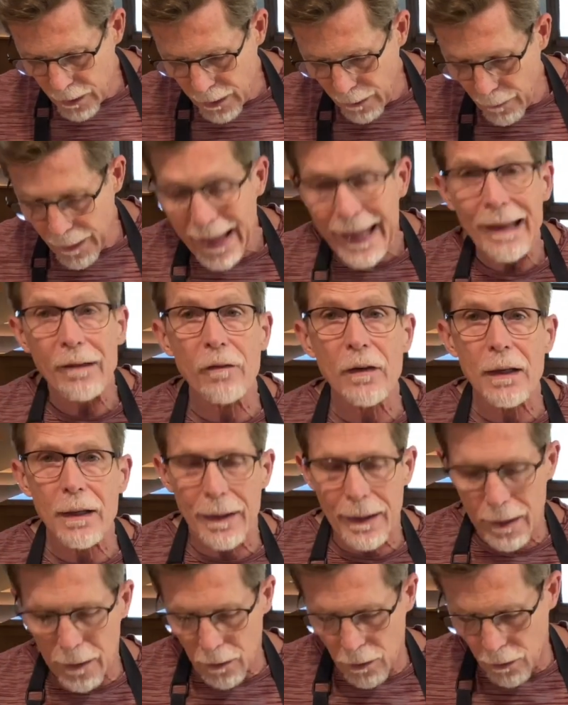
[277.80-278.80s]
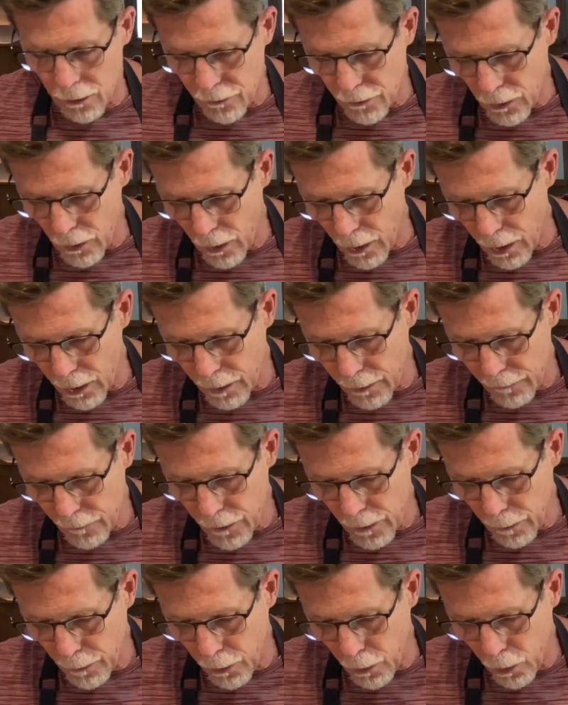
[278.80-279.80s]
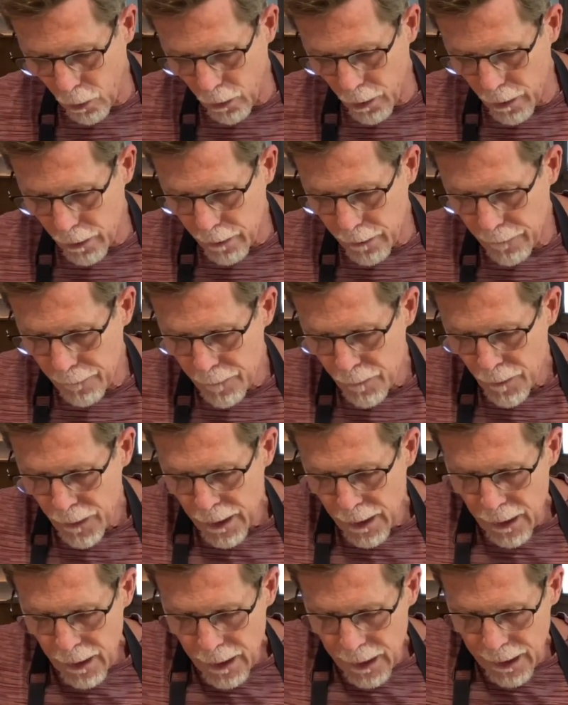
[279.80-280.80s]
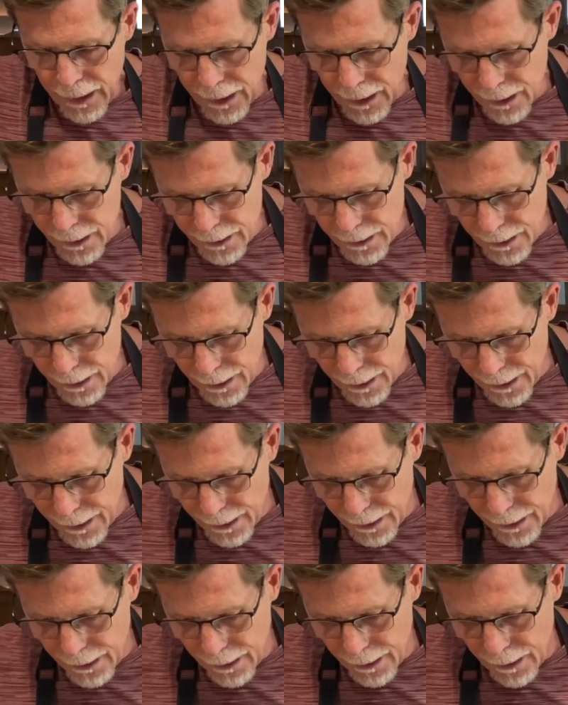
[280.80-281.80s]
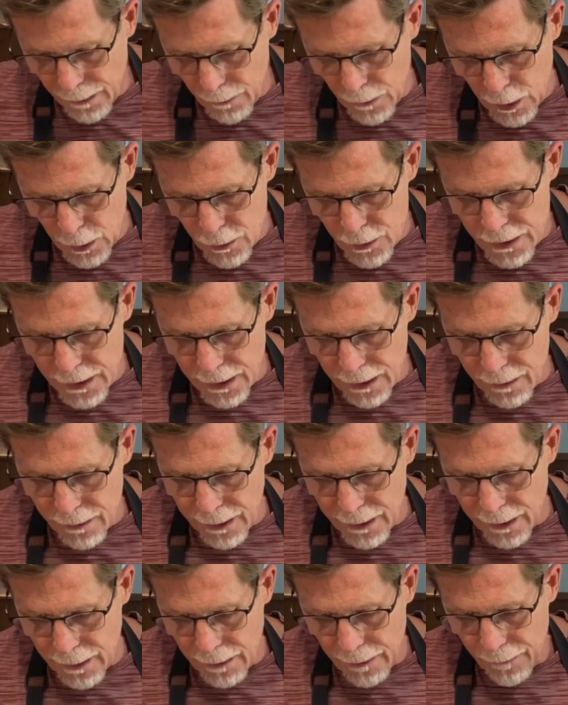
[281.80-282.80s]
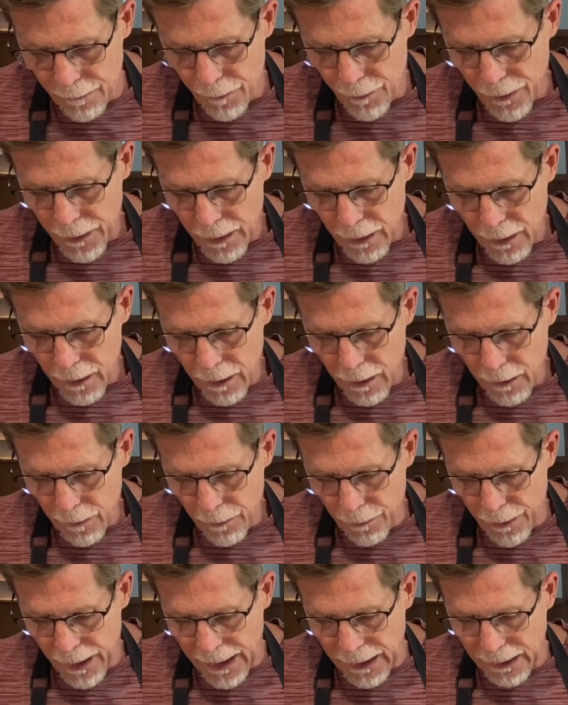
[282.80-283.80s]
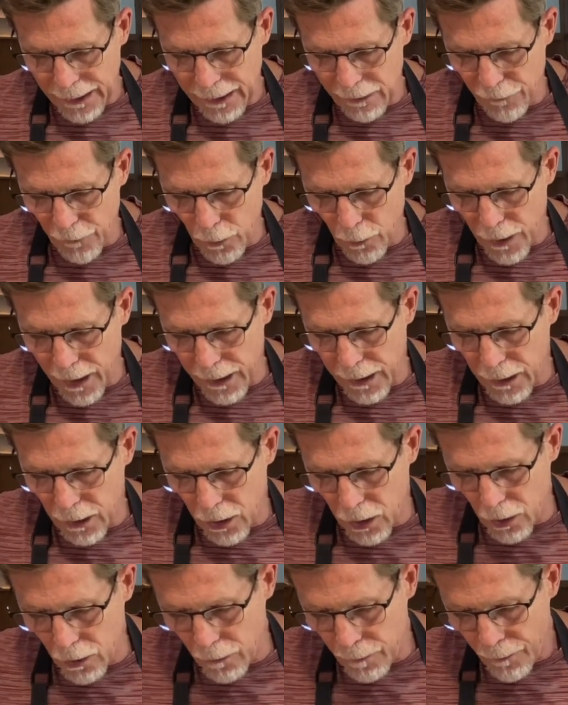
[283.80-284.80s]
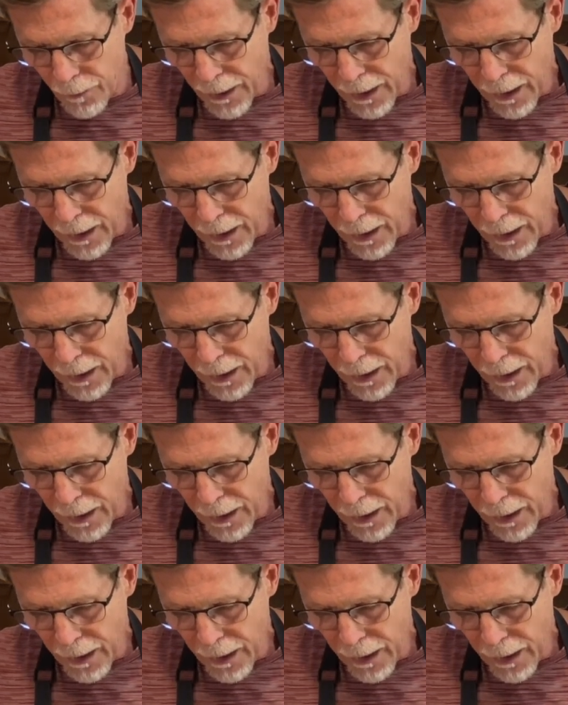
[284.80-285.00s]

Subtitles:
them evenly over all of the pork. And I am using the bay leaf, oregano,